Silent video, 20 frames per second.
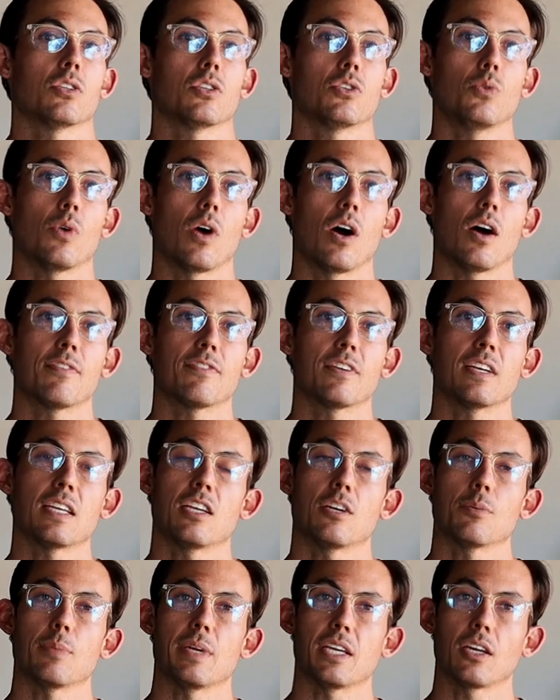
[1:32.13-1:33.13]
you often
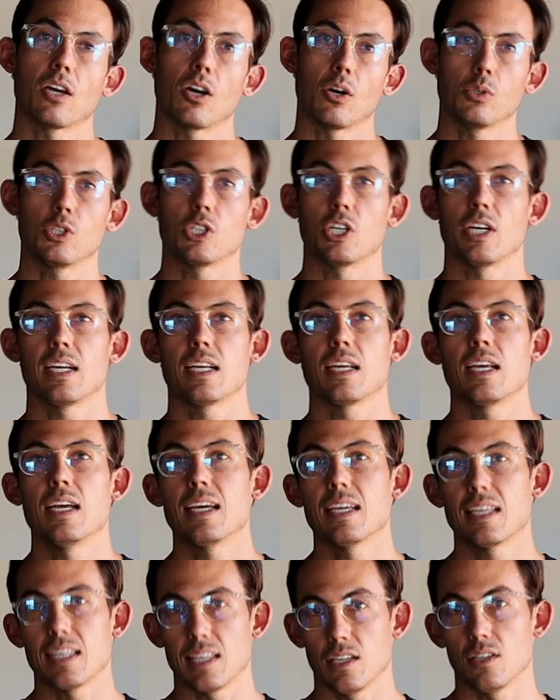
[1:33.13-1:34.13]
hear me coaching
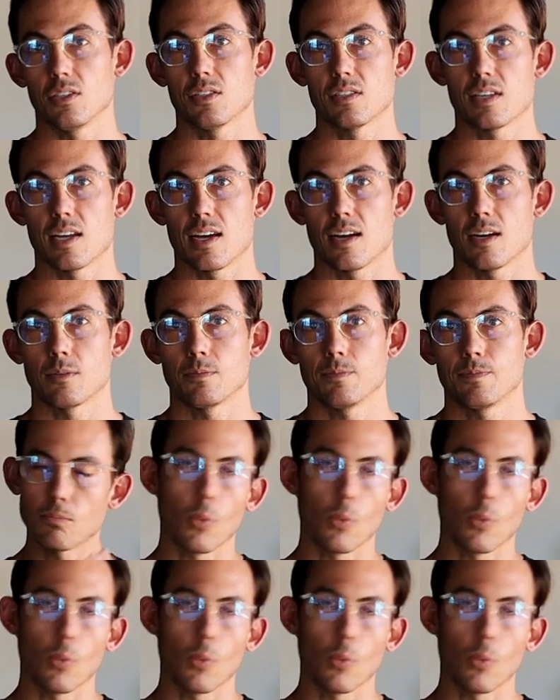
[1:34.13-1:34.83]
heels down,